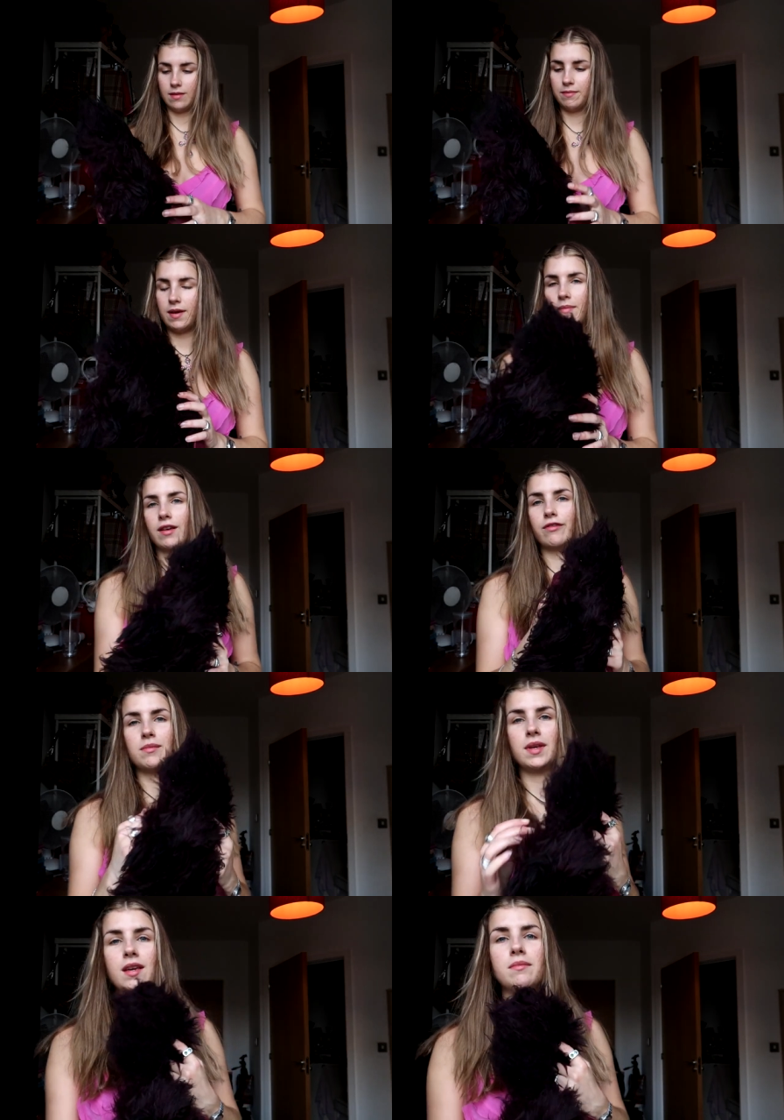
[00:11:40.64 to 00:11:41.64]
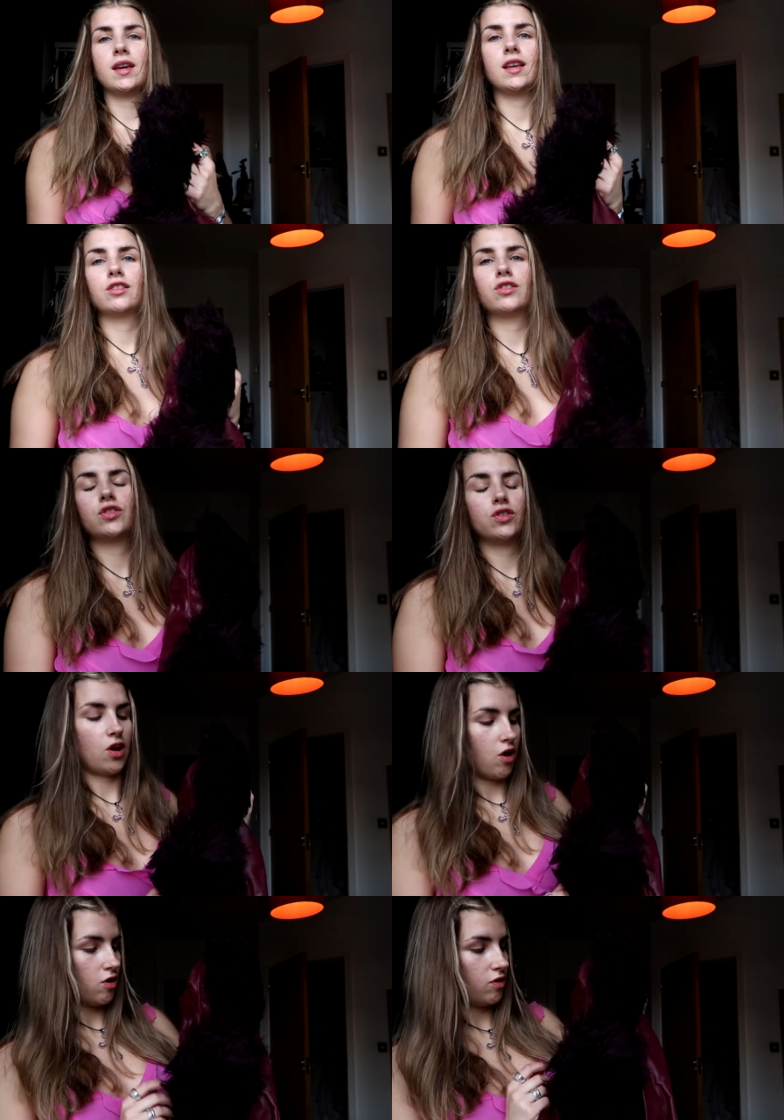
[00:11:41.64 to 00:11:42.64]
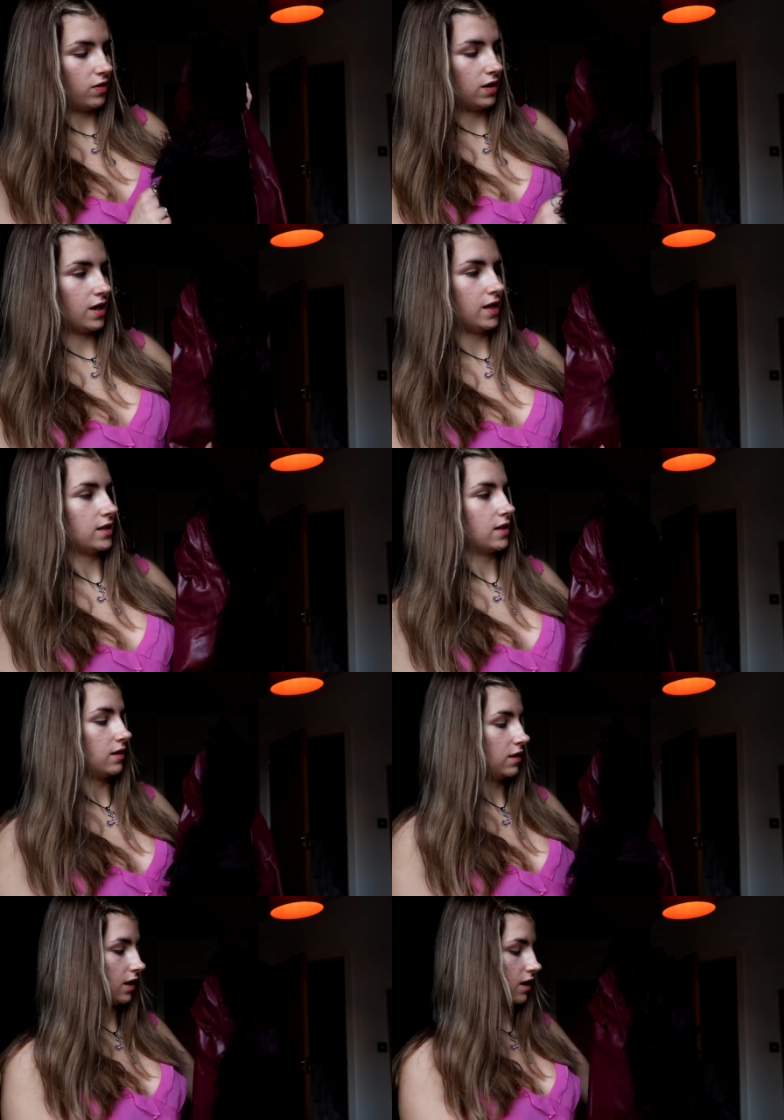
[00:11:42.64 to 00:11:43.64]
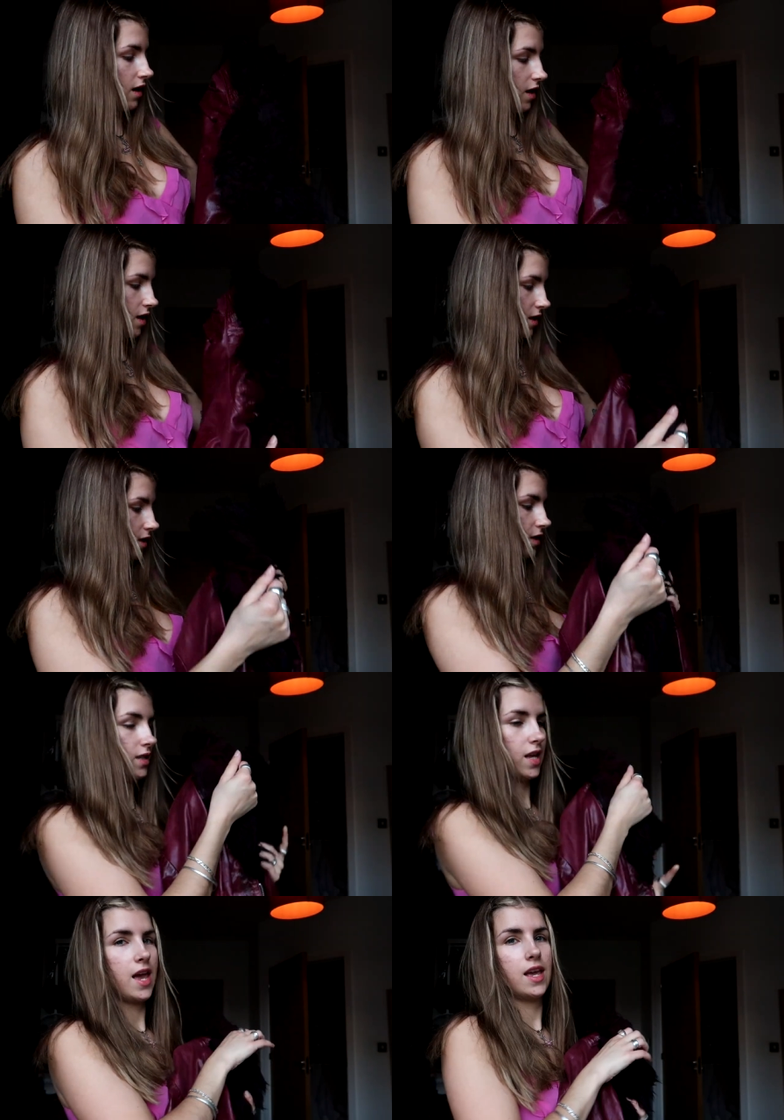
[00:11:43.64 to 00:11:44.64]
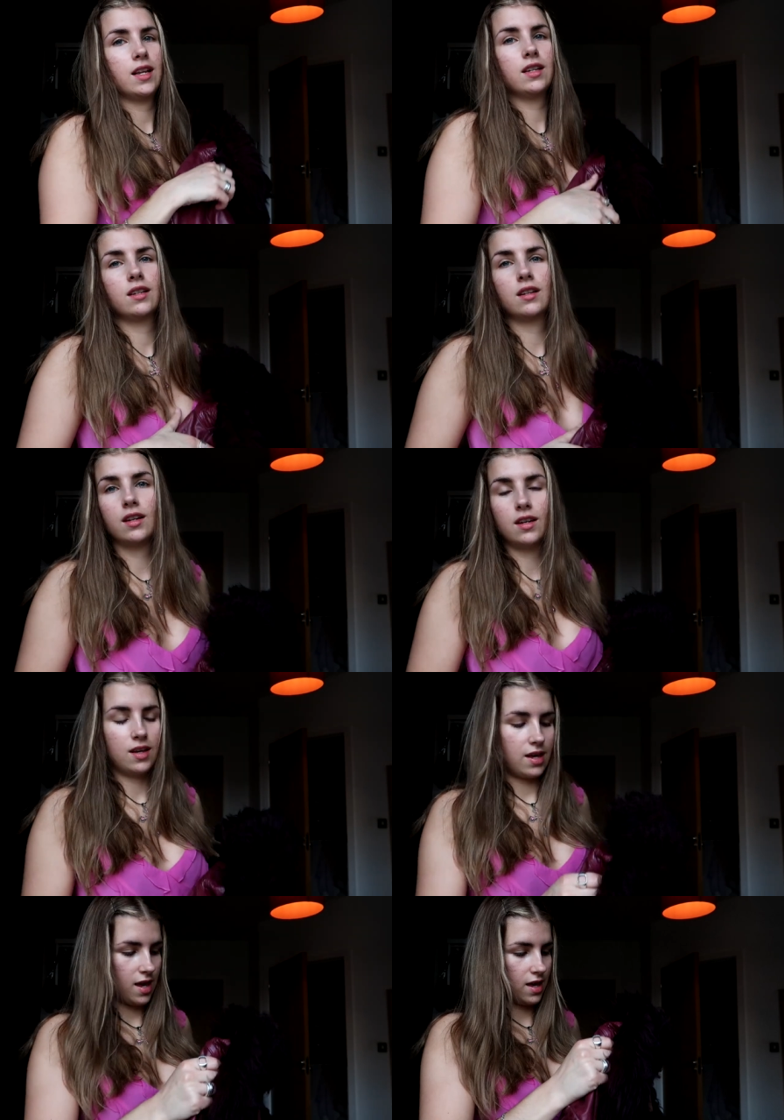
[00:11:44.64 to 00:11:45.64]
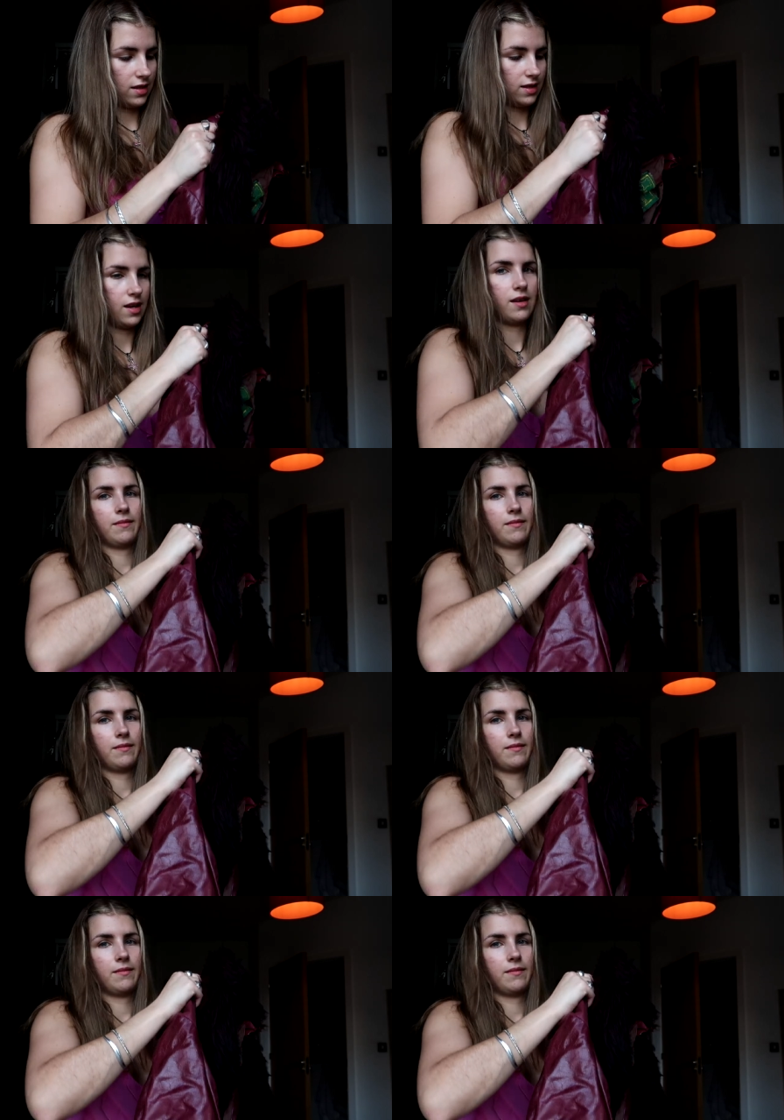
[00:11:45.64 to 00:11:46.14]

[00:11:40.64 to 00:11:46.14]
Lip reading: it's a bit big for me, but it's so nice. The colour is insane. It's